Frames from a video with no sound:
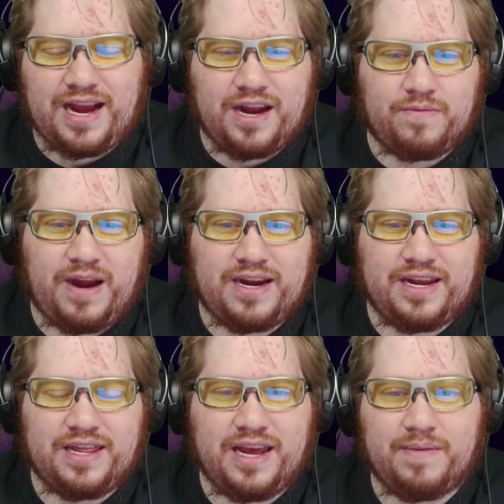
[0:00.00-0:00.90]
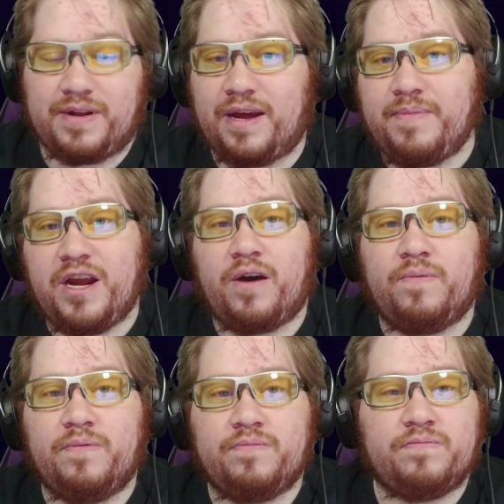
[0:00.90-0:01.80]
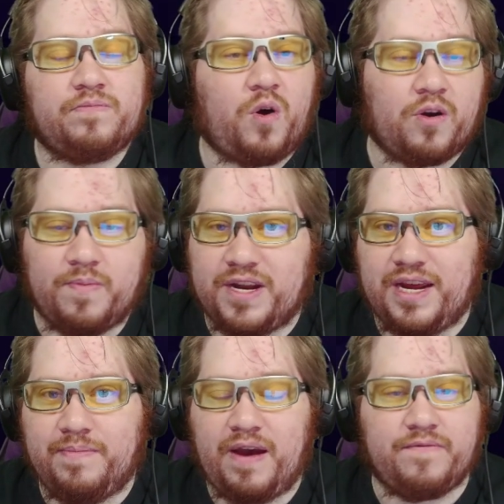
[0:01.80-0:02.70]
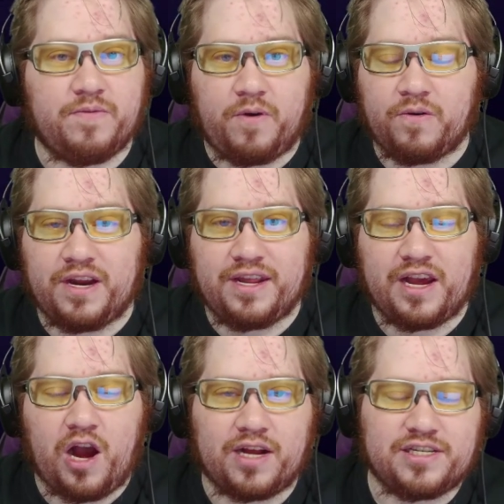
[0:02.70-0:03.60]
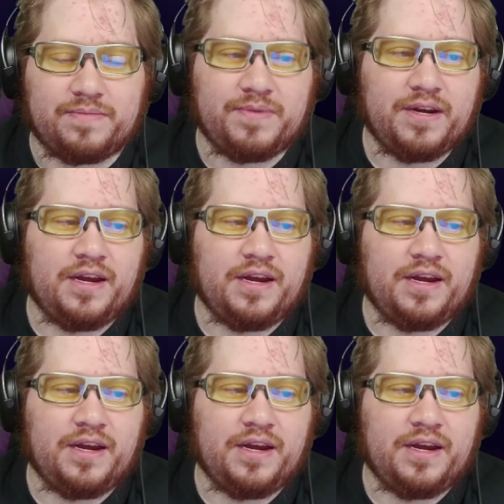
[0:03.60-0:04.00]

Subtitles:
of ranty thing, but let me know, Ultimate Team, have you pulled anything awesome?